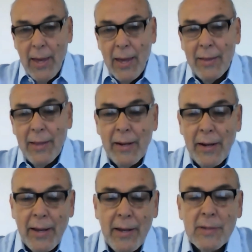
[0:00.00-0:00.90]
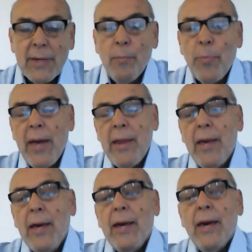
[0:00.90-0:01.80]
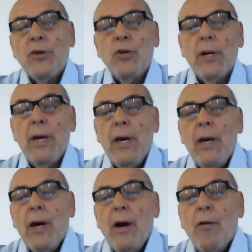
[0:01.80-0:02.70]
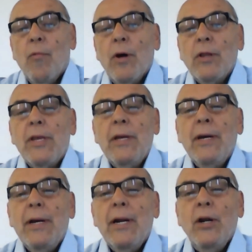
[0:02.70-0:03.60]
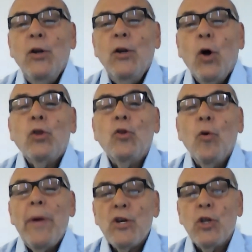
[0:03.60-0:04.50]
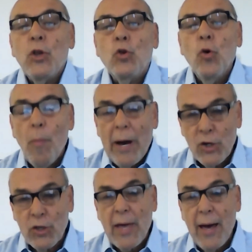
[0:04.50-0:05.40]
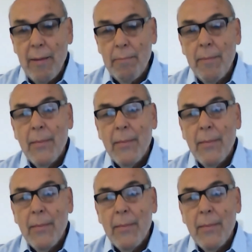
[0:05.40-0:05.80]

and in his campaign, he actually want not to mention too much time